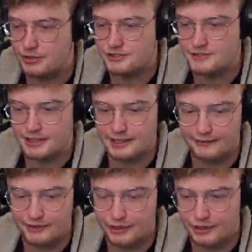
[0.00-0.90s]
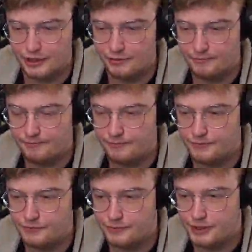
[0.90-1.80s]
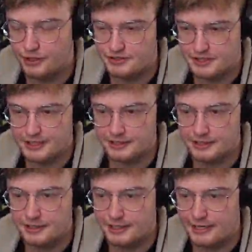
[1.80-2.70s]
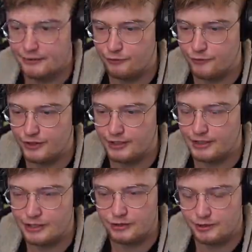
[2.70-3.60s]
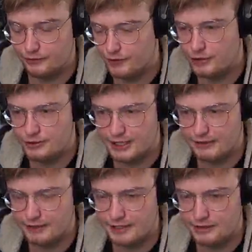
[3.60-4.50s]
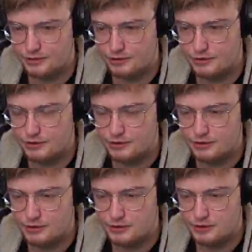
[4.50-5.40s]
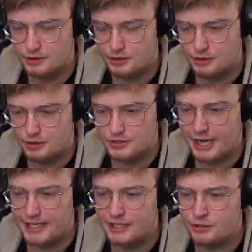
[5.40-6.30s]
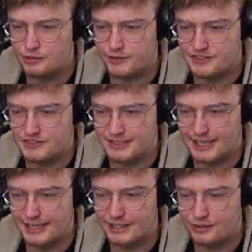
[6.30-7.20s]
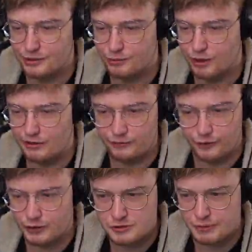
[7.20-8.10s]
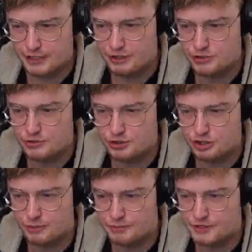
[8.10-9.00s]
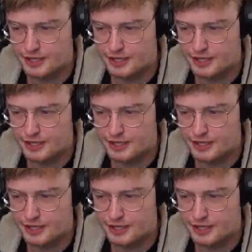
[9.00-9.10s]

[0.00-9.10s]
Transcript: is he still alive? There you go. There it is again. Like, I haven't figured out how to do it. I think you kind of, like... Because I can do it if I slide into a wall first. But he just jumps